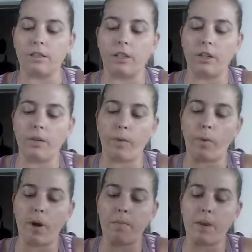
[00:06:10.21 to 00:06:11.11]
We
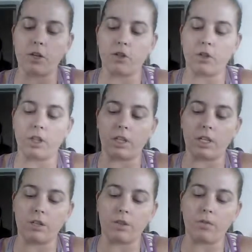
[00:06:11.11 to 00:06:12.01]
want to make sure that
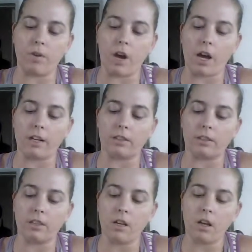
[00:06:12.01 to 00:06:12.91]
these 2 knots